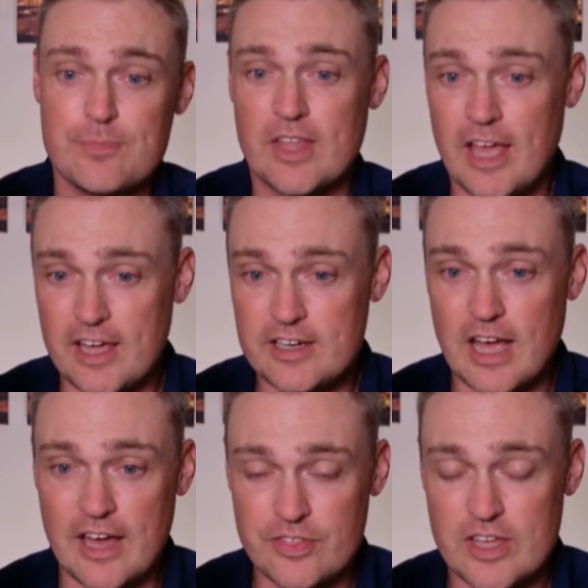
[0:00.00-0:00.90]
And
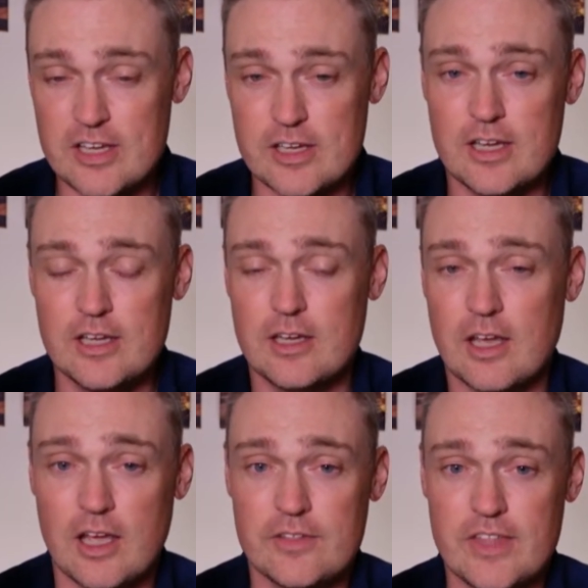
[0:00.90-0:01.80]
I think
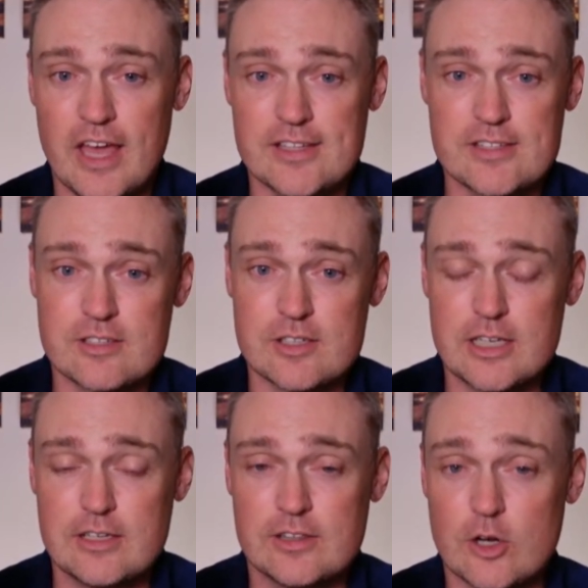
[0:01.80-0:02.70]
that
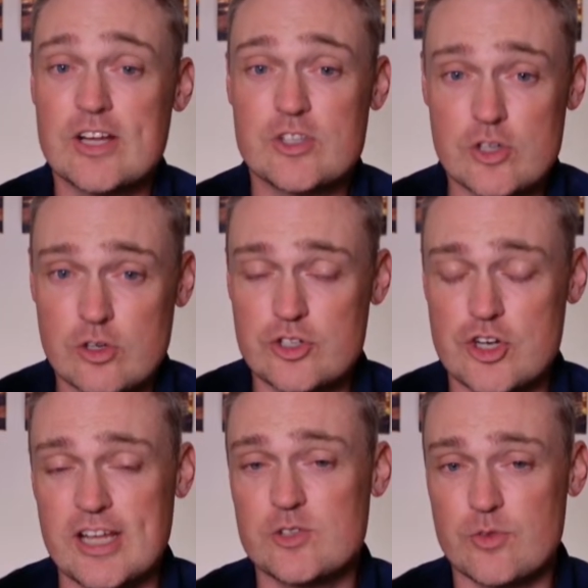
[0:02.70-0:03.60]
there is a good
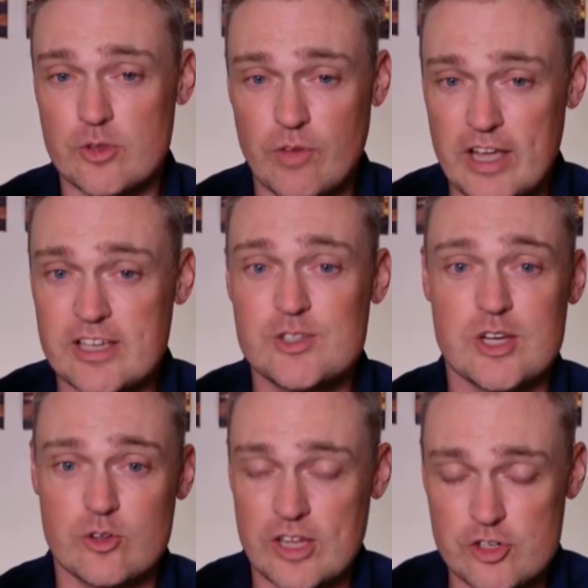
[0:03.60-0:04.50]
chance for the Vikings
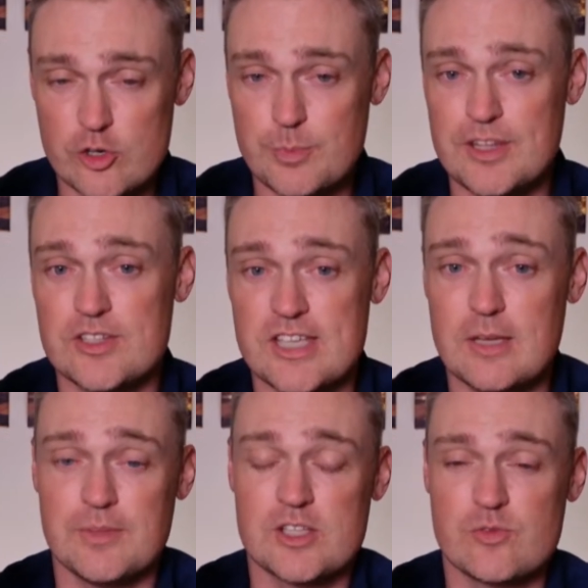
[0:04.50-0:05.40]
here. They should be the
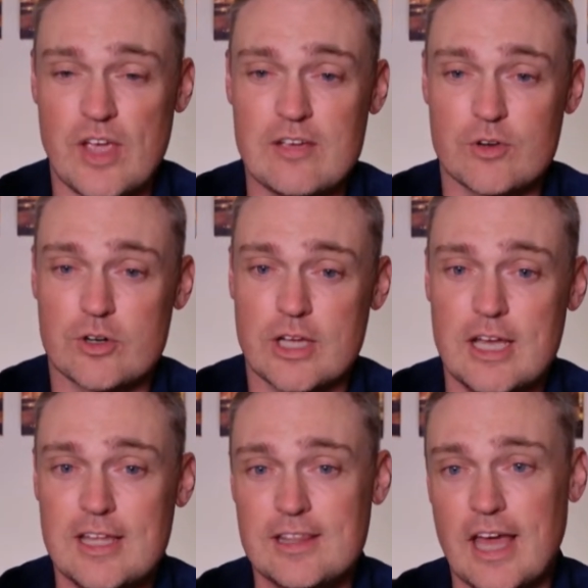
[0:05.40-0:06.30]
team that's favored.
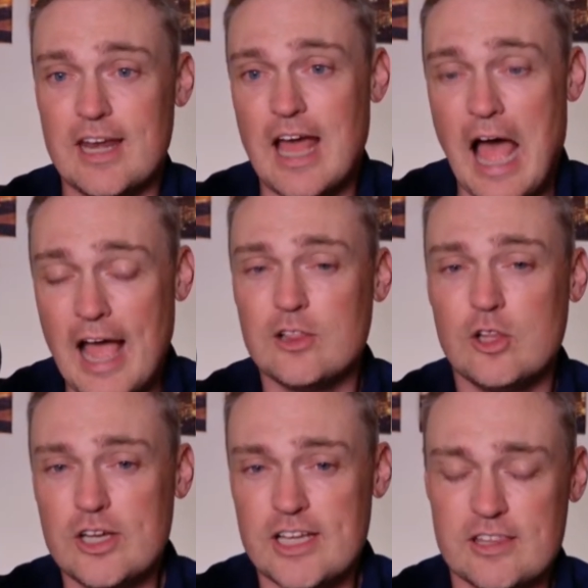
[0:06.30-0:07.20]
That I
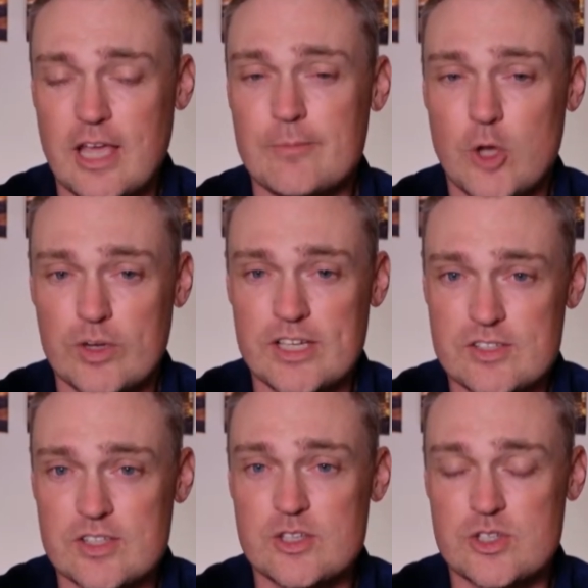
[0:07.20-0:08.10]
look at them going
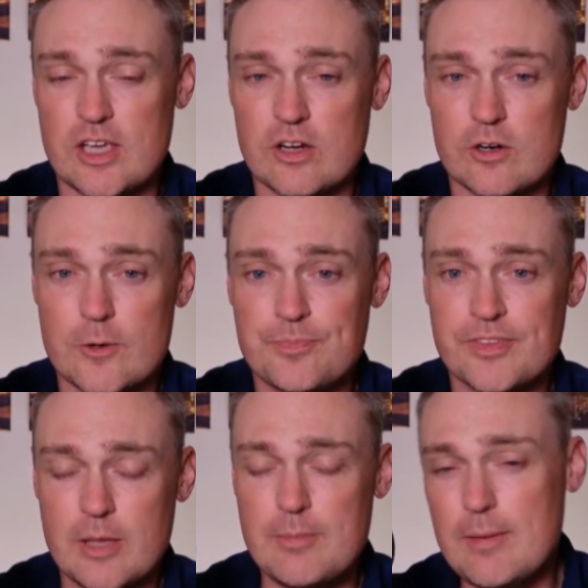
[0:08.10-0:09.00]
into this year,
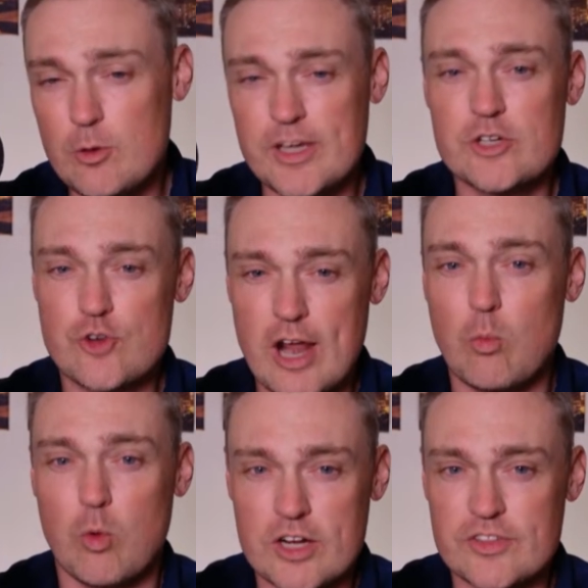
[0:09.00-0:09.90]
and maybe we could try to
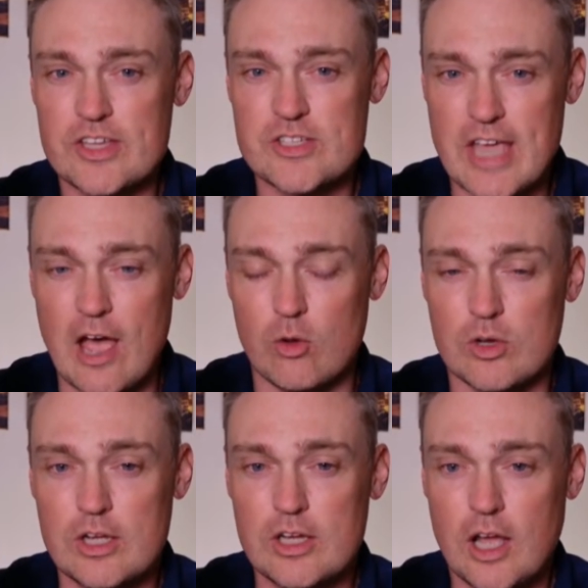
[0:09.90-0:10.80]
work this out
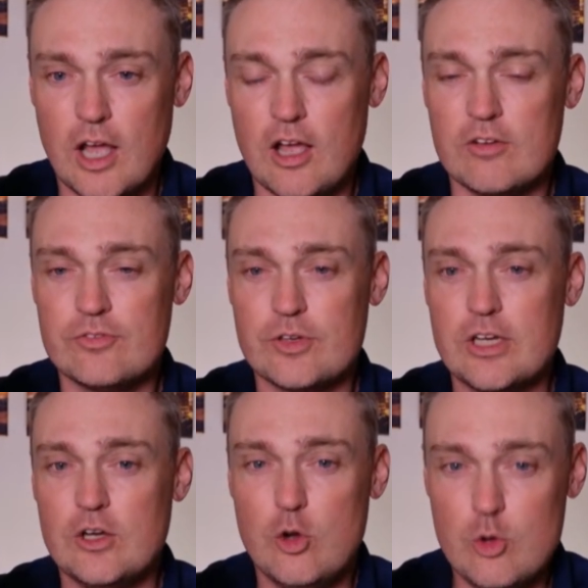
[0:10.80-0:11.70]
of
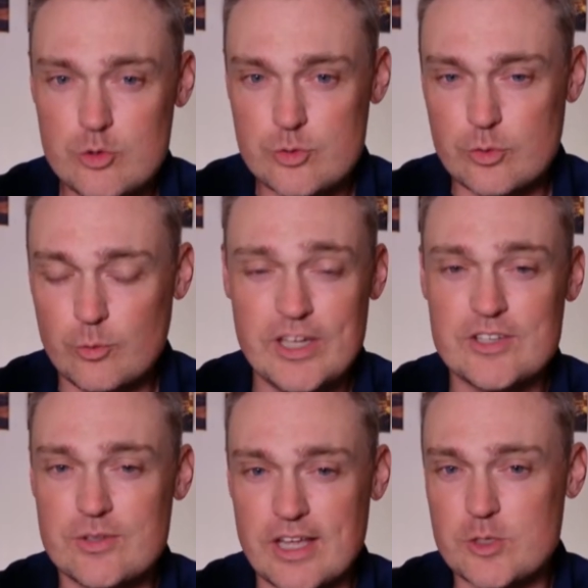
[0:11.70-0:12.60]
who we
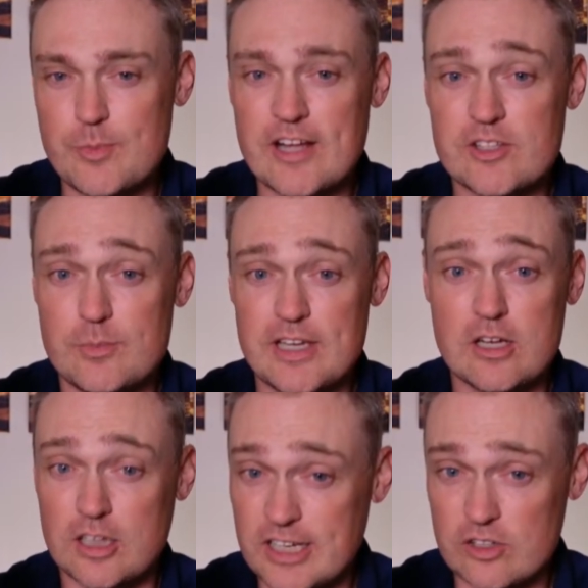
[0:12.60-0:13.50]
expect to be
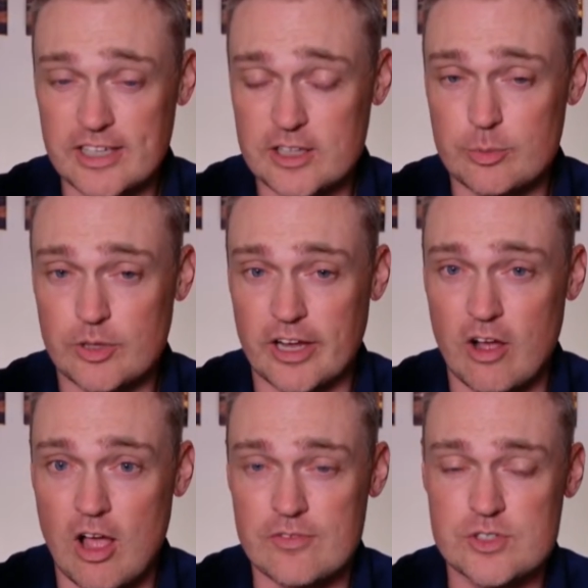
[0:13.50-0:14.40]
clearly in the
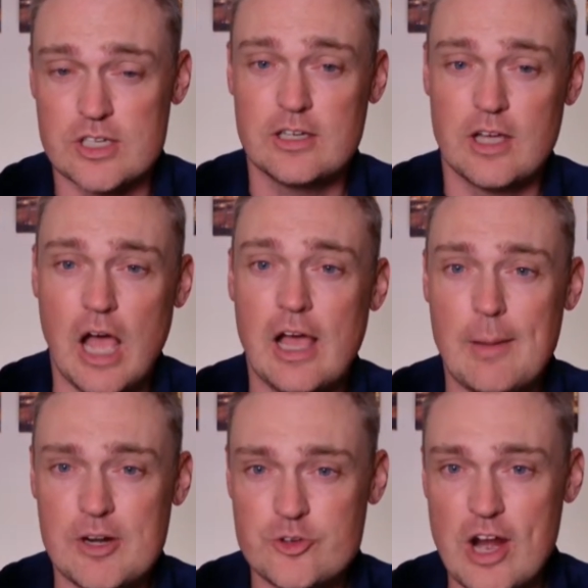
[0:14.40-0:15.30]
playoffs. I'm
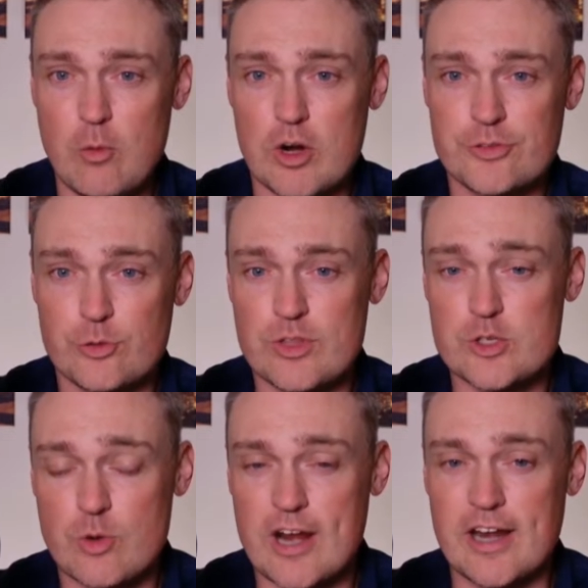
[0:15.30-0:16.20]
going to try to work through this
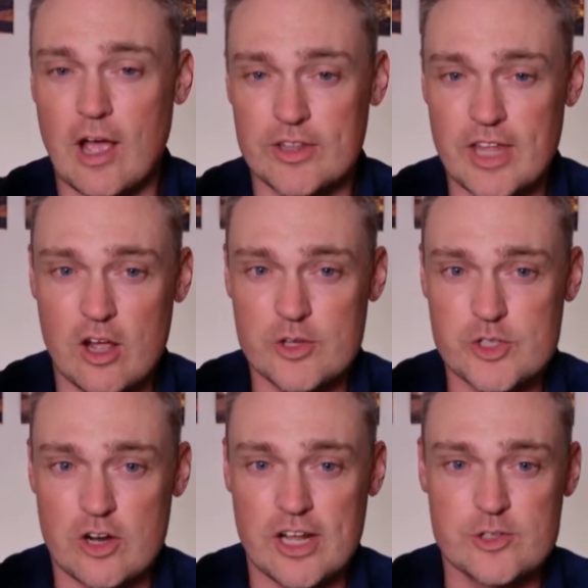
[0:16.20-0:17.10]
right now, and then I'll
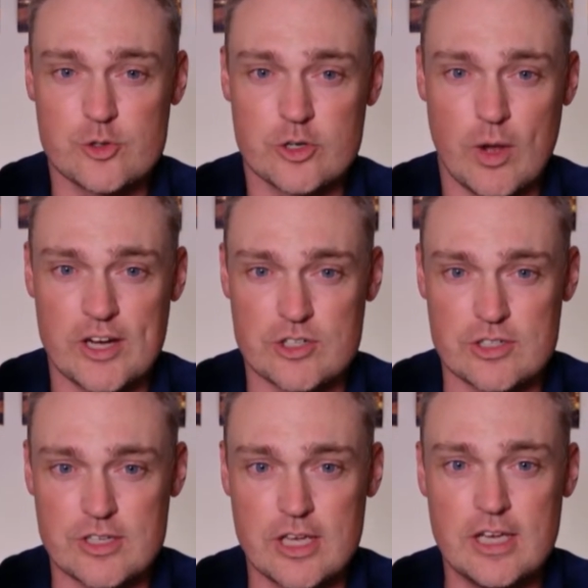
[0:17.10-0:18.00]
start answering questions.